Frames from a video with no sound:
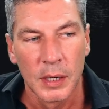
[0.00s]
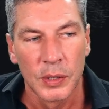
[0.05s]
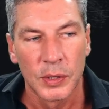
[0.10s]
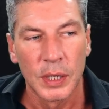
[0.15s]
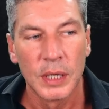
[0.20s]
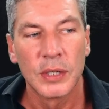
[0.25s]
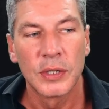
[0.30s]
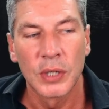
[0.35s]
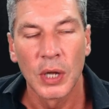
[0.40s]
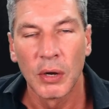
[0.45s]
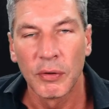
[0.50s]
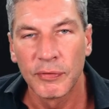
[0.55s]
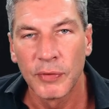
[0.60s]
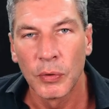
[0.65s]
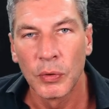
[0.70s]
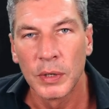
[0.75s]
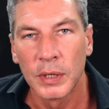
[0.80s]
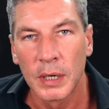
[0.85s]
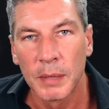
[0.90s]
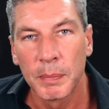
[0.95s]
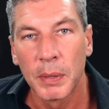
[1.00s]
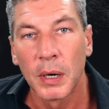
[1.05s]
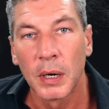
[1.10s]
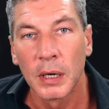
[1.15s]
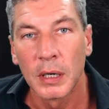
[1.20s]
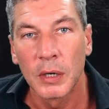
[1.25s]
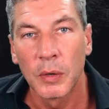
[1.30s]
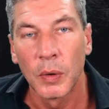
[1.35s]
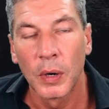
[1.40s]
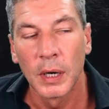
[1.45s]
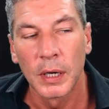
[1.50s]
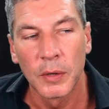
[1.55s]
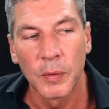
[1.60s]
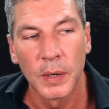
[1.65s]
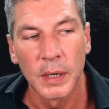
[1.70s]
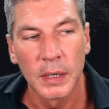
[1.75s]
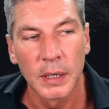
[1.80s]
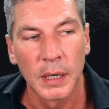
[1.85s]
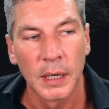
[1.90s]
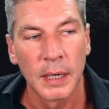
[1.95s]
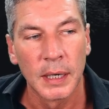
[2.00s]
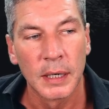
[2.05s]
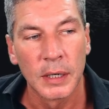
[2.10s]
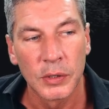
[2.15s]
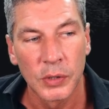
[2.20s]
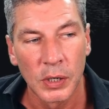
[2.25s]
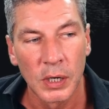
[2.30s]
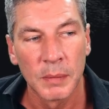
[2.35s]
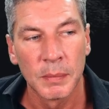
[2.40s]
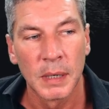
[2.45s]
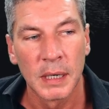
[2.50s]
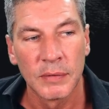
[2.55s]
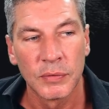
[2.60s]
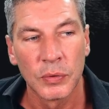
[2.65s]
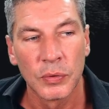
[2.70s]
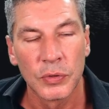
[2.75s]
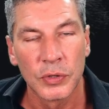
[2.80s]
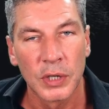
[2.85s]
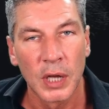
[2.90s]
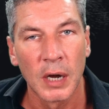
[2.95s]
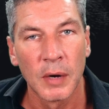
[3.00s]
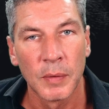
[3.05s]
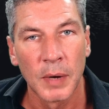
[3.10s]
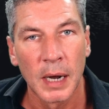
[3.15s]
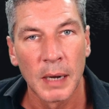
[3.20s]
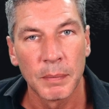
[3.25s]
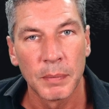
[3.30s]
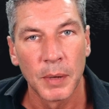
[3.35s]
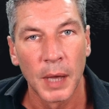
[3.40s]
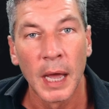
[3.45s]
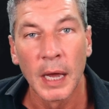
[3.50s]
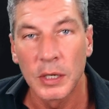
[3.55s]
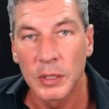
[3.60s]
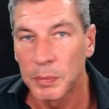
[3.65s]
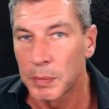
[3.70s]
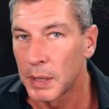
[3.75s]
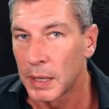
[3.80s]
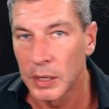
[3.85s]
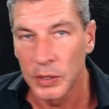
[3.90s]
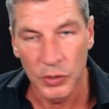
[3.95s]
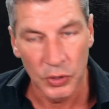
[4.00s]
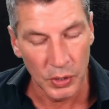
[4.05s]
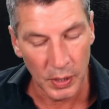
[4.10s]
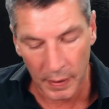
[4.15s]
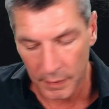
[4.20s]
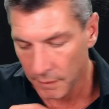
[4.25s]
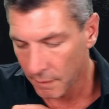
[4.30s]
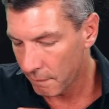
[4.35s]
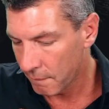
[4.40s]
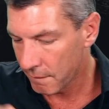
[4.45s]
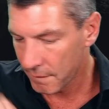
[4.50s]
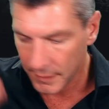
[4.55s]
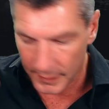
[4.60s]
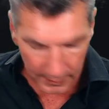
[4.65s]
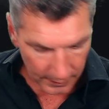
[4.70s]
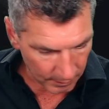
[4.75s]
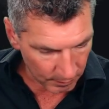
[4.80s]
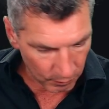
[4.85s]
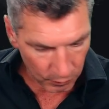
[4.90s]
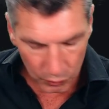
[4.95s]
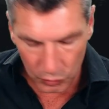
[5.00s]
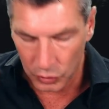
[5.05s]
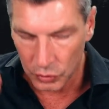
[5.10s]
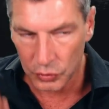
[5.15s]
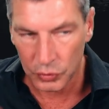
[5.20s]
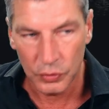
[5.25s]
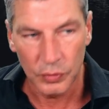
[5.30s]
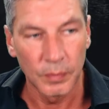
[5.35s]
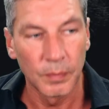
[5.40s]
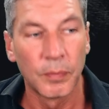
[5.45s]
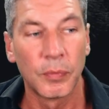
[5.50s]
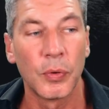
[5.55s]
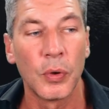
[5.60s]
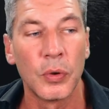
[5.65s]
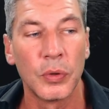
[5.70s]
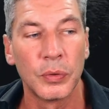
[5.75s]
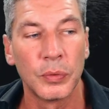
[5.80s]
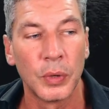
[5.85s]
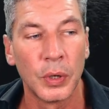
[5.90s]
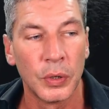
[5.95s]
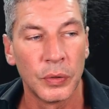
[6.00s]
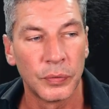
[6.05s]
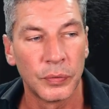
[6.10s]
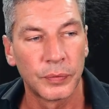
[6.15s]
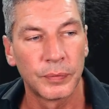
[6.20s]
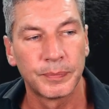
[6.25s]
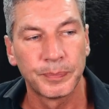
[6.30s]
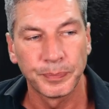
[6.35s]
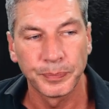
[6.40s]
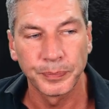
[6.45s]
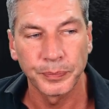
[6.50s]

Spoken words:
things start falling apart quite quickly and crime levels go up exponentially, just through the roof.